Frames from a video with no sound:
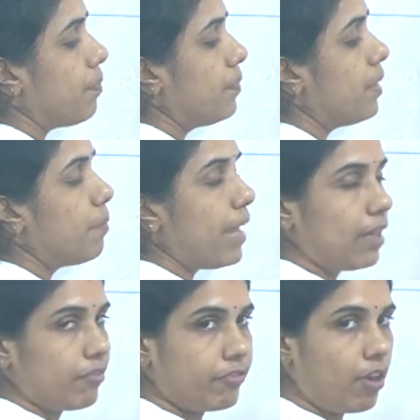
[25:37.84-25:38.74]

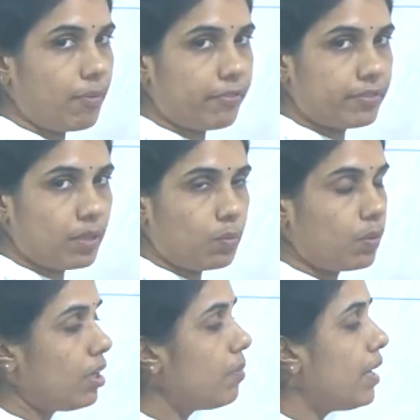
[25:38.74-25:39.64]
bare form of the
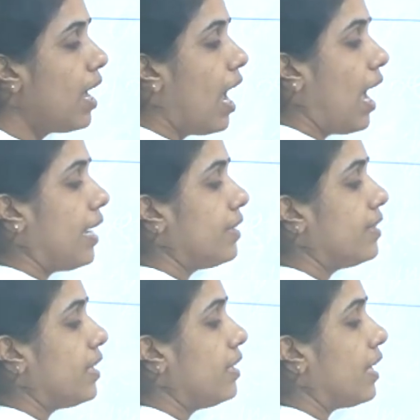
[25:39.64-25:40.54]
verb, and
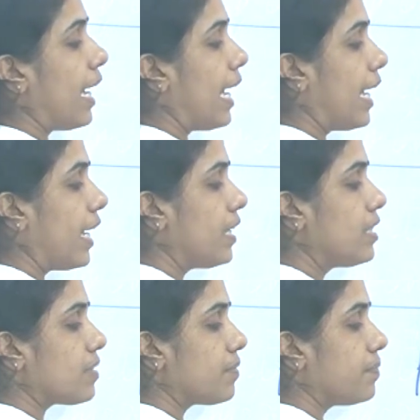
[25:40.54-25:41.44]
then
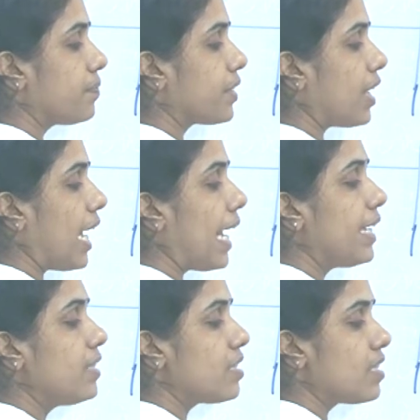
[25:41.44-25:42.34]
ate.
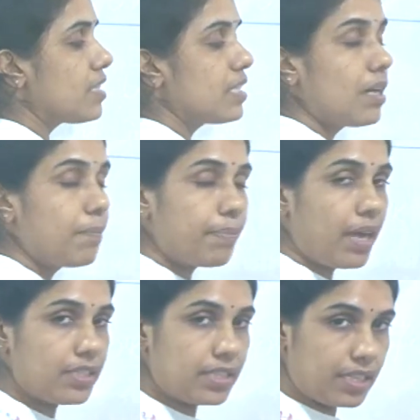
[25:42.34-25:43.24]
Ate is the
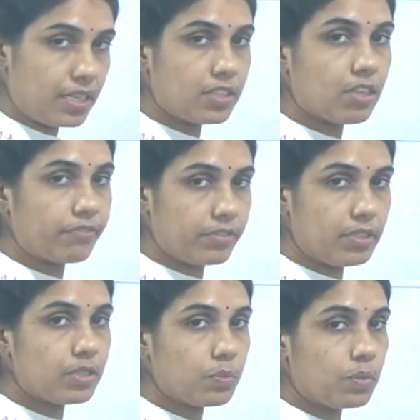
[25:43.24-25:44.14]
past tense of
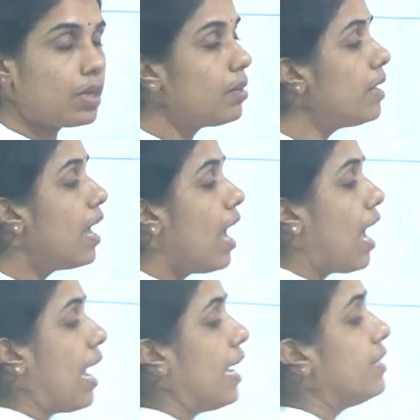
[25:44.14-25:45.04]
this verb,
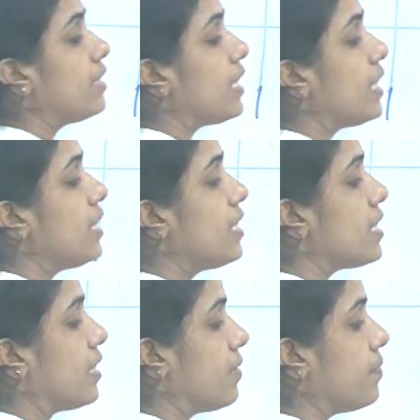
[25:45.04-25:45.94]
and
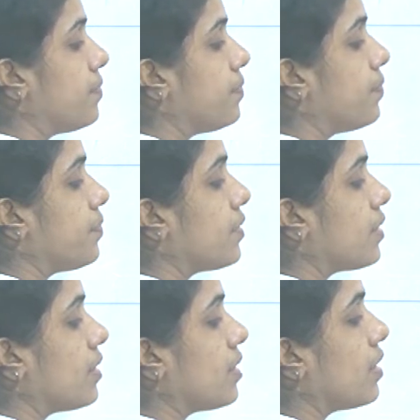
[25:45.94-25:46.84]
eaten.
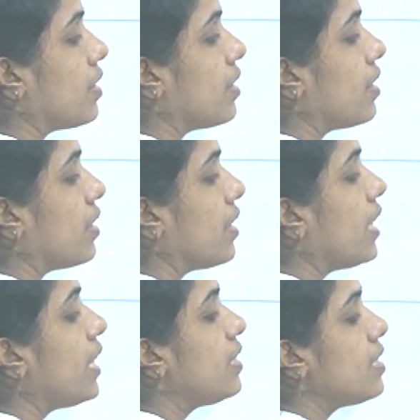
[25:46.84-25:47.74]

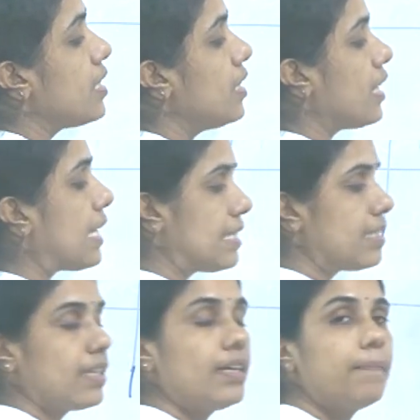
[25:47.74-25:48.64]
Eaten is
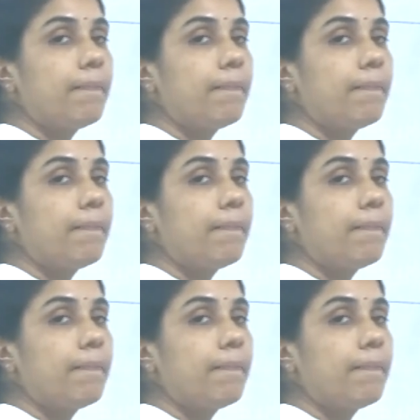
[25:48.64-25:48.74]
the